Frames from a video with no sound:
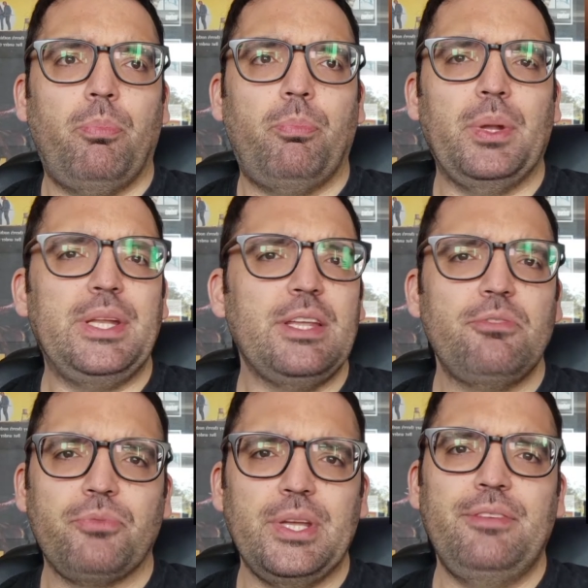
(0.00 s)
but it
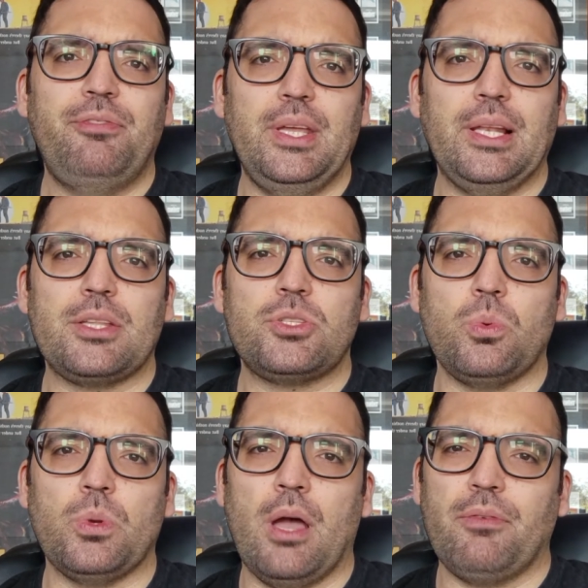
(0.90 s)
didn't really feel like
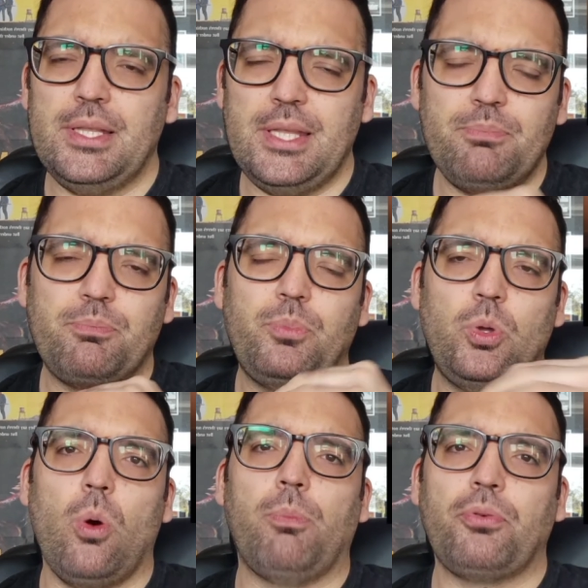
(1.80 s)
two and a half it did
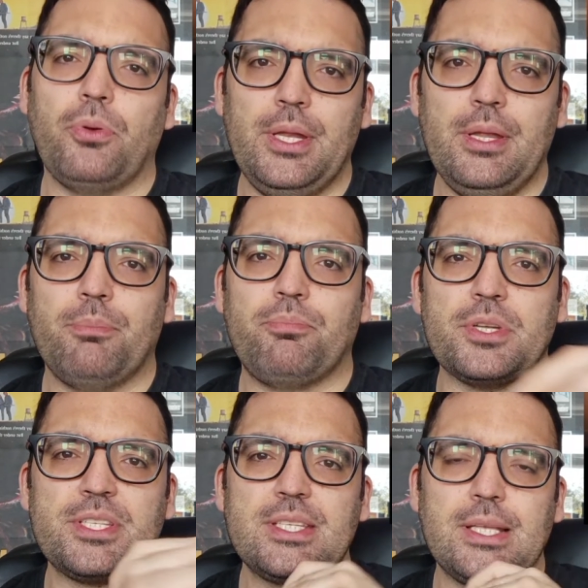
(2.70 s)
go pretty
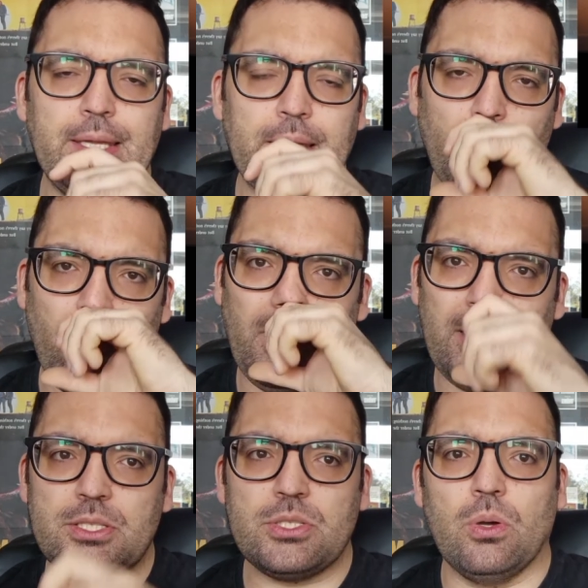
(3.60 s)
briskly and all
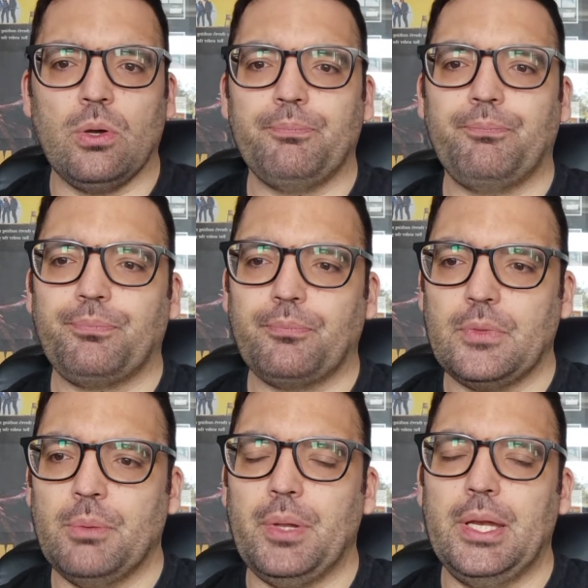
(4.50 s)
that so
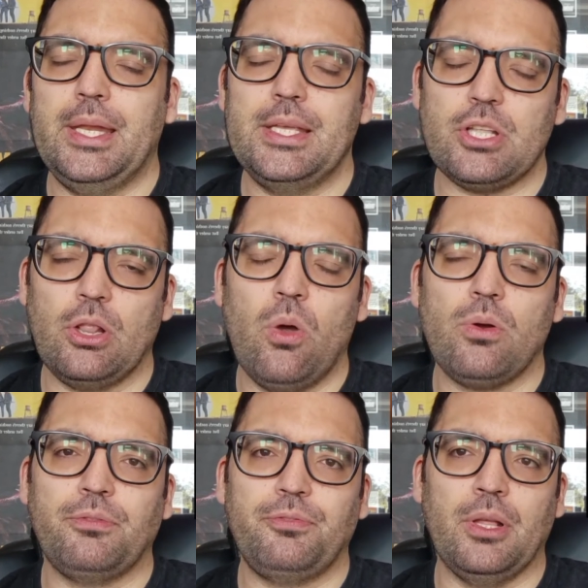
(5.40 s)
but it is a
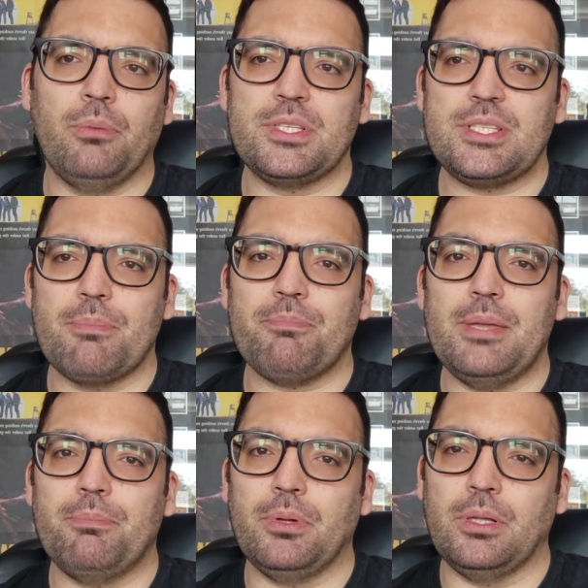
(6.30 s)
long film and some
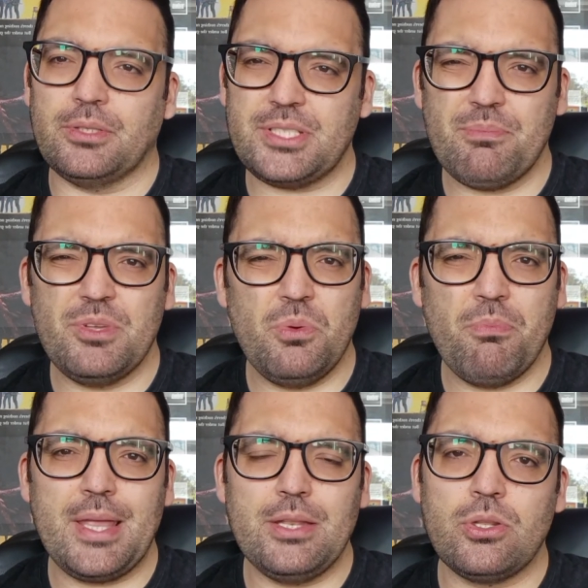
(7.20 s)
people some of you
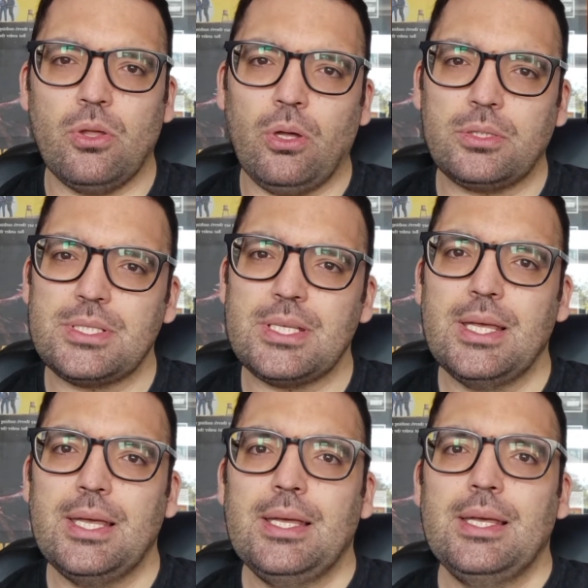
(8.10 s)
might not
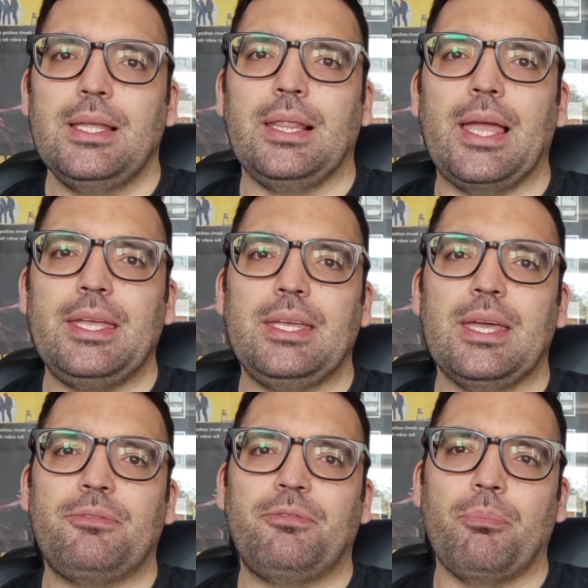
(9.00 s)
like
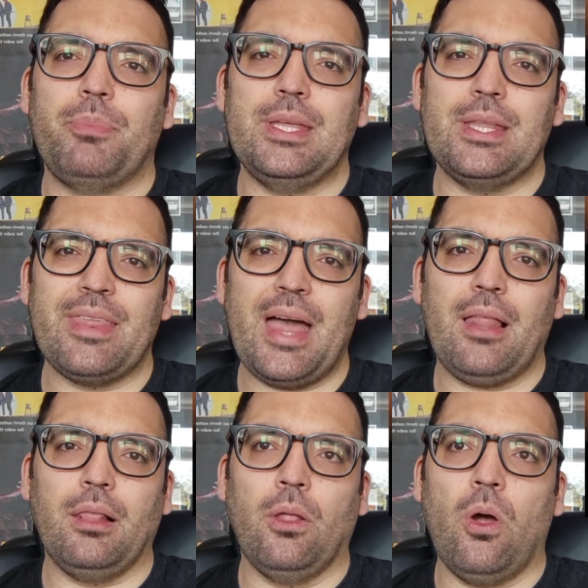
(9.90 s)
it for being
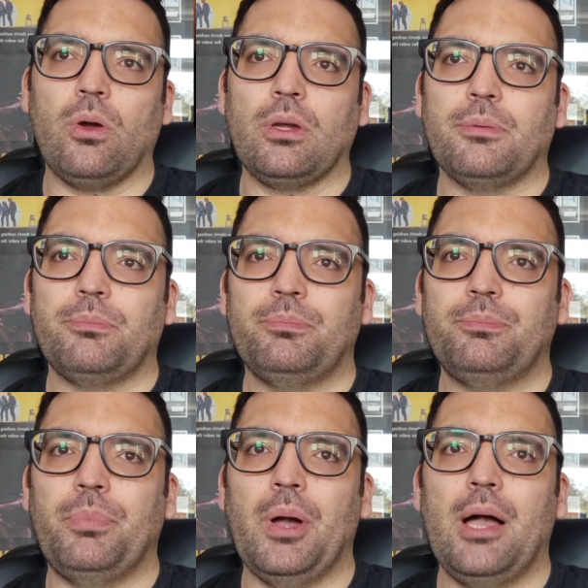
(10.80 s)
that long
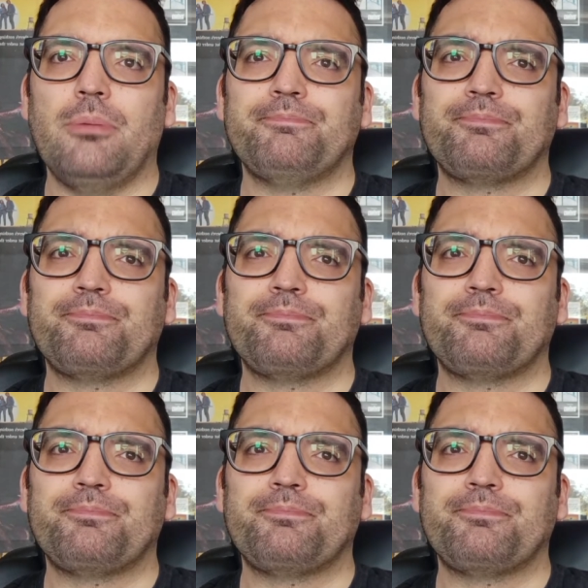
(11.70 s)
but